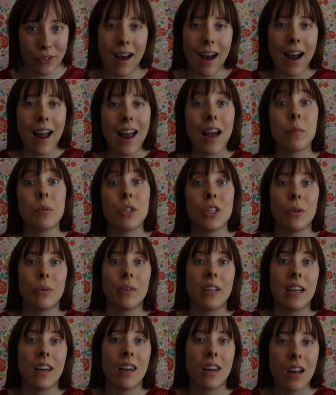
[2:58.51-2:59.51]
I
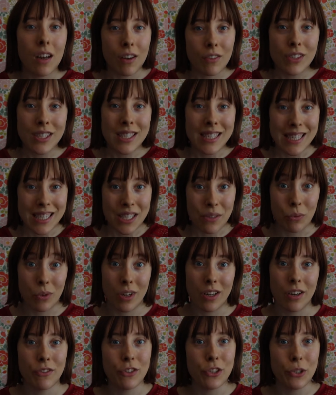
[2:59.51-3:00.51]
absolutely love season
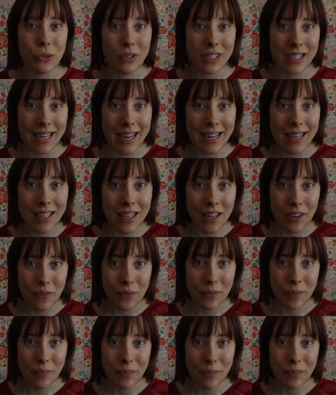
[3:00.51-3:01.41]
1 of True Detective.